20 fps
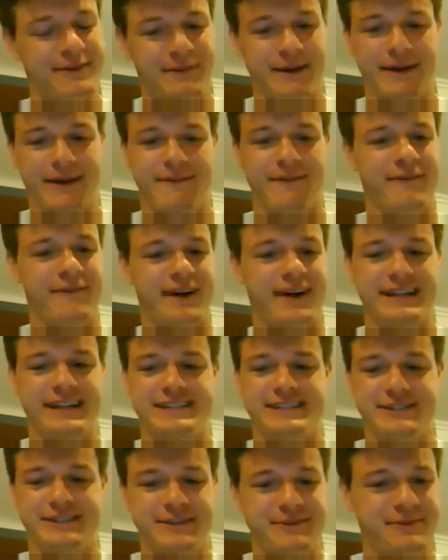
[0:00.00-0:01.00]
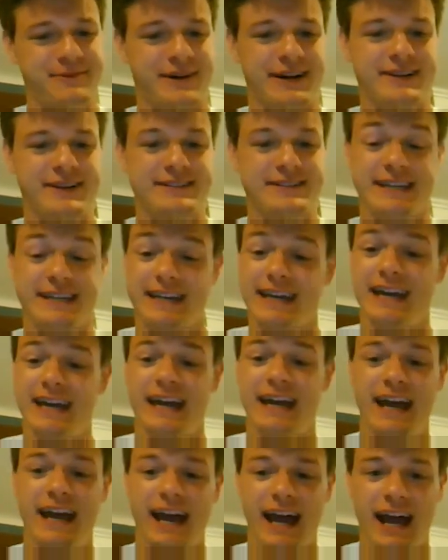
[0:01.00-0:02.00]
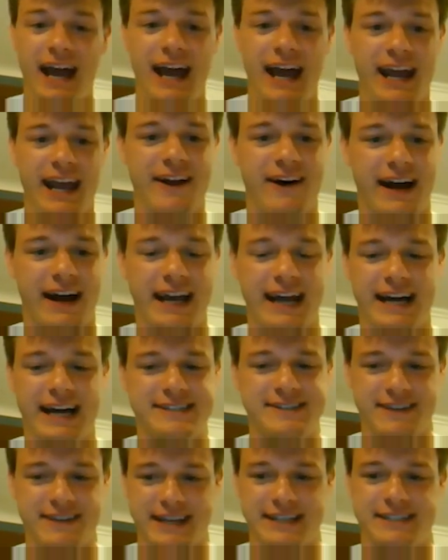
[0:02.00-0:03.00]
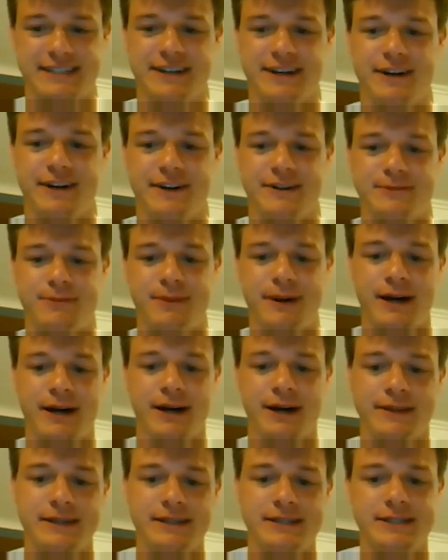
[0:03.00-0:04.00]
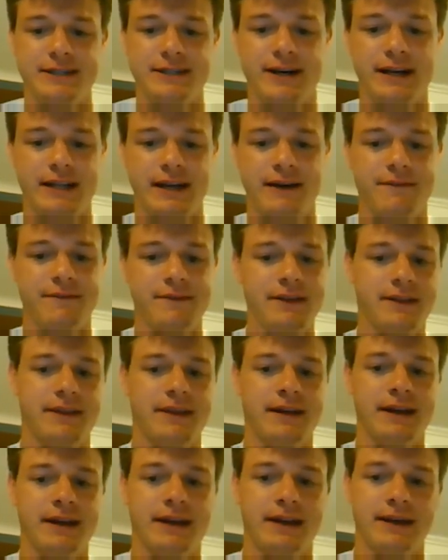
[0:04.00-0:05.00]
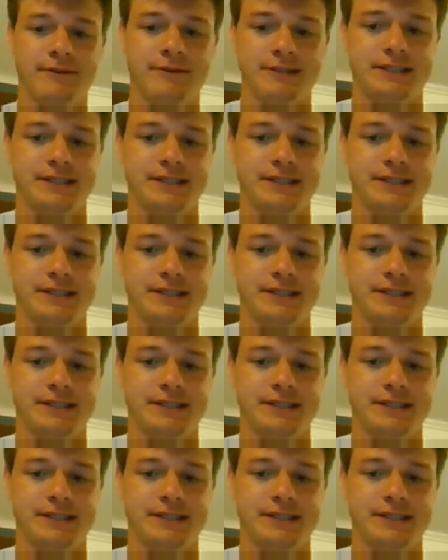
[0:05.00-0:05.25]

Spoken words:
man, why don't you shoot more?" I was like, I got you next year, Coach. But this year, I definitely think it was